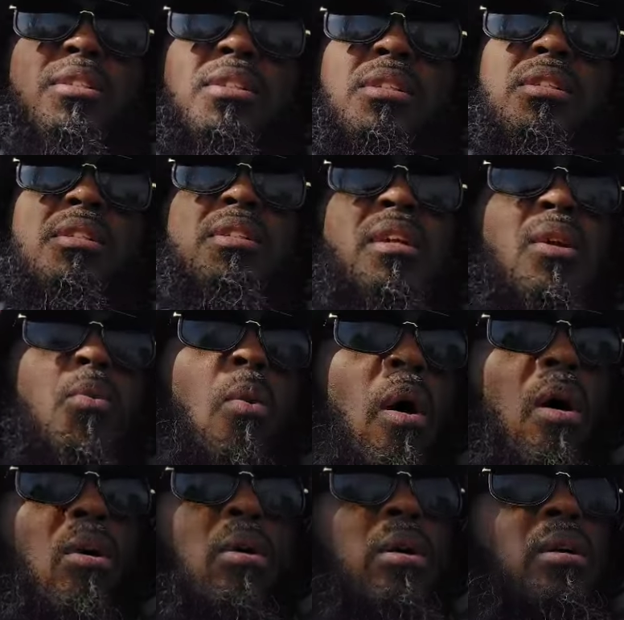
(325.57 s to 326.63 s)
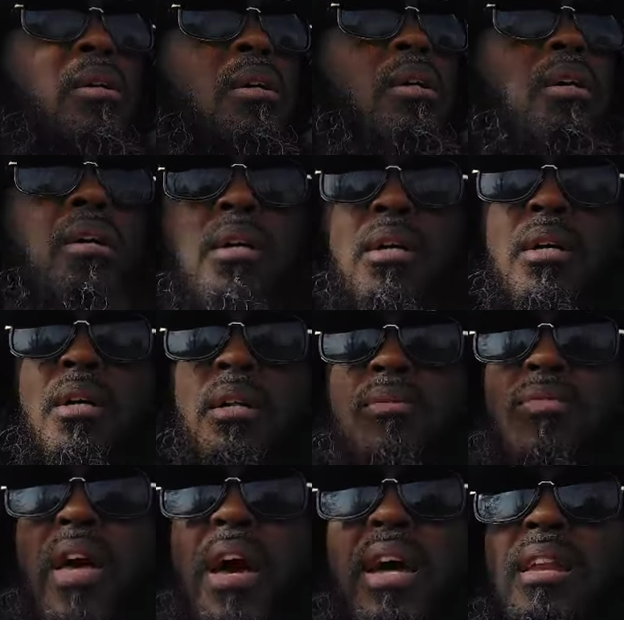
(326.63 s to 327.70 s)
and sisters in the walk
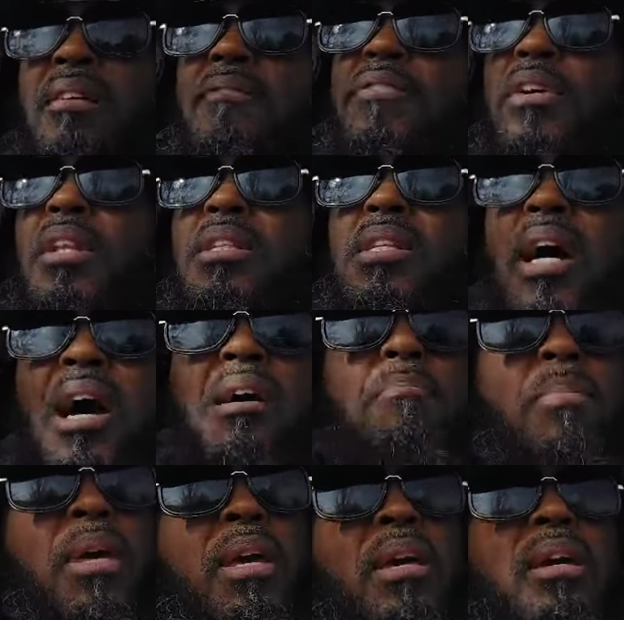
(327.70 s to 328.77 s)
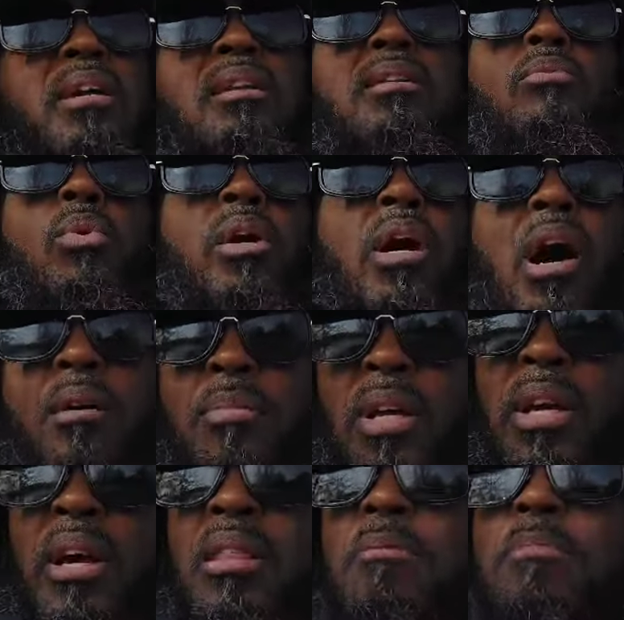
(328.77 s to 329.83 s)
that for the time being we come
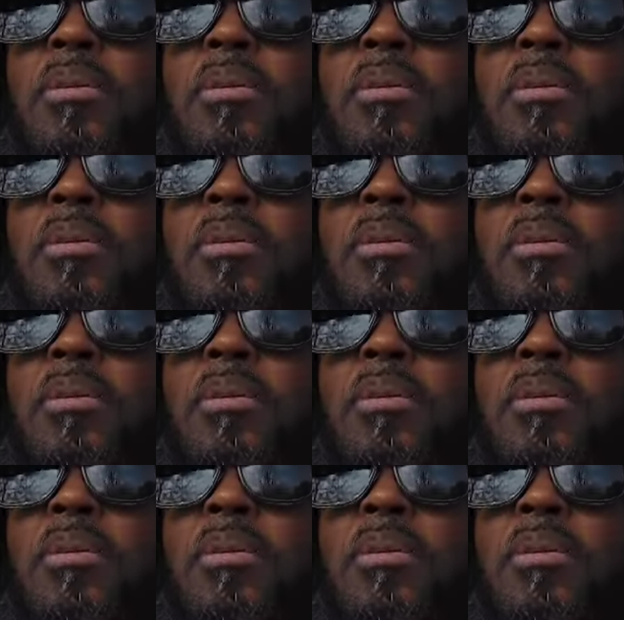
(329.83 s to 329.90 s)
together,